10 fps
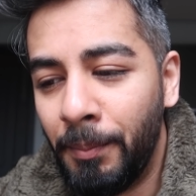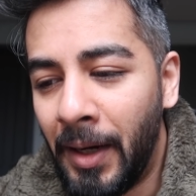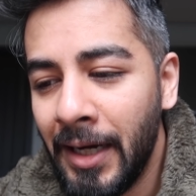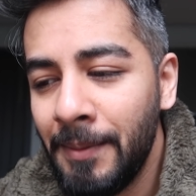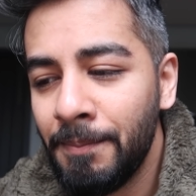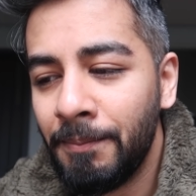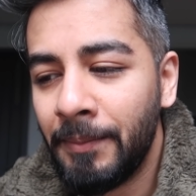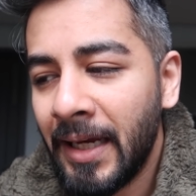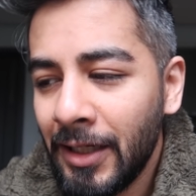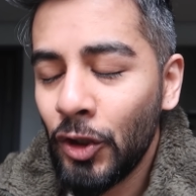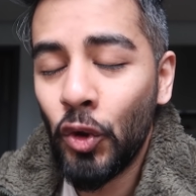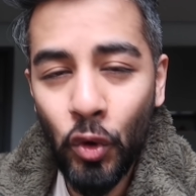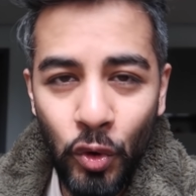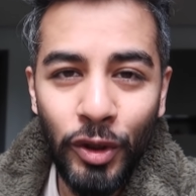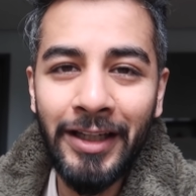my main
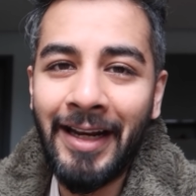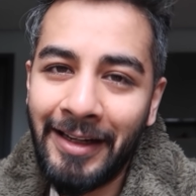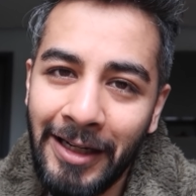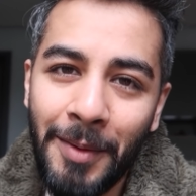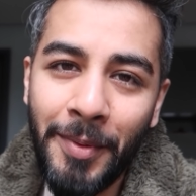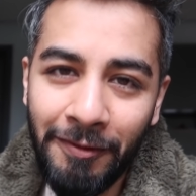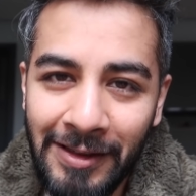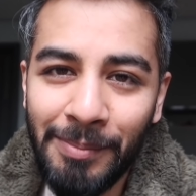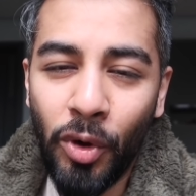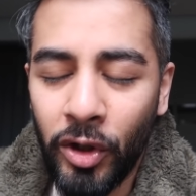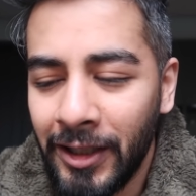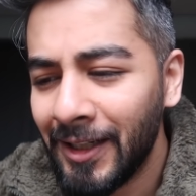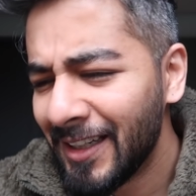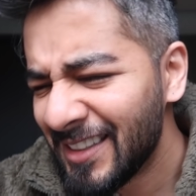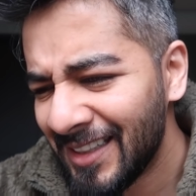goal getting up every
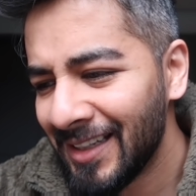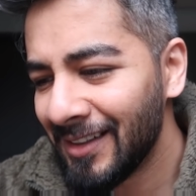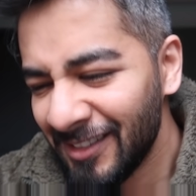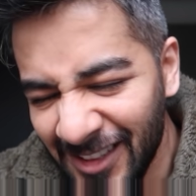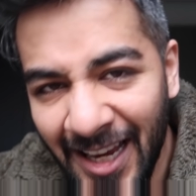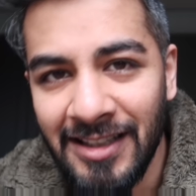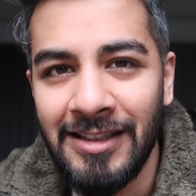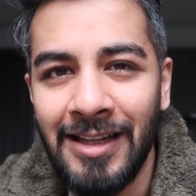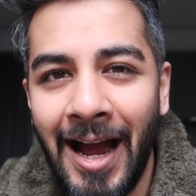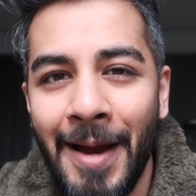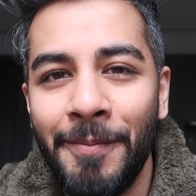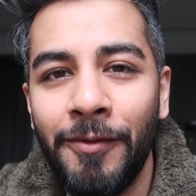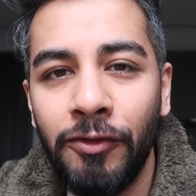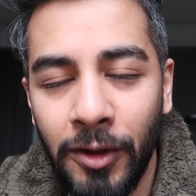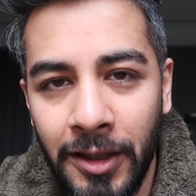morning is ki yes
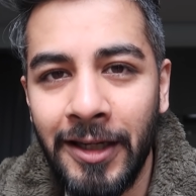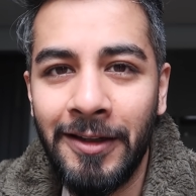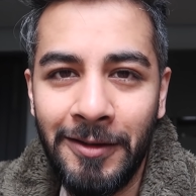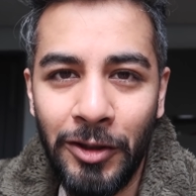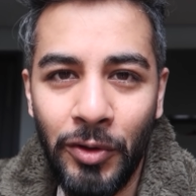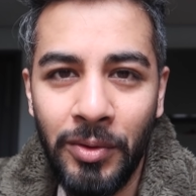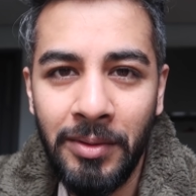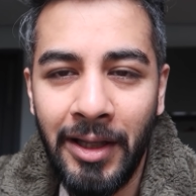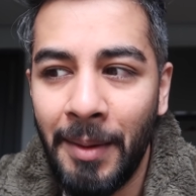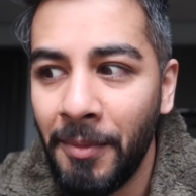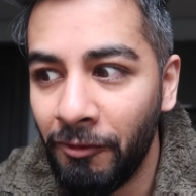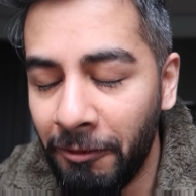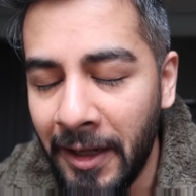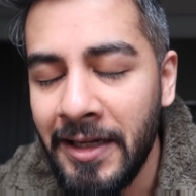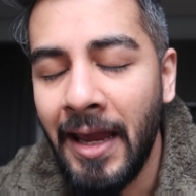I'm working, you know, that I'm
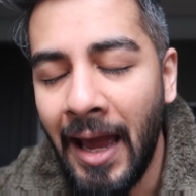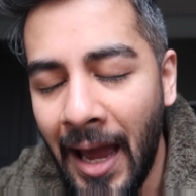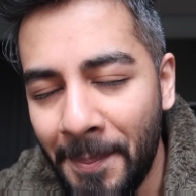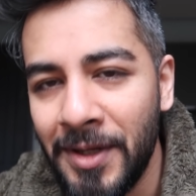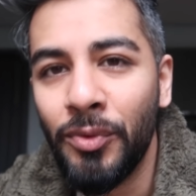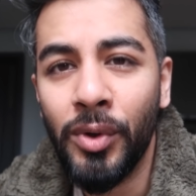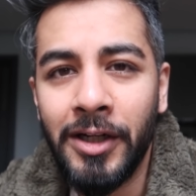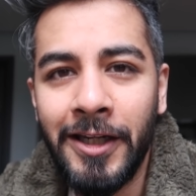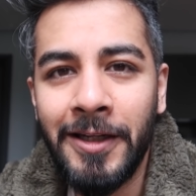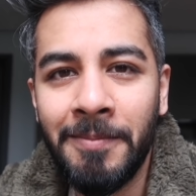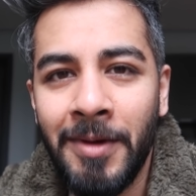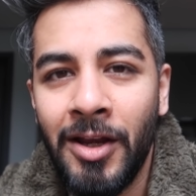very happy working.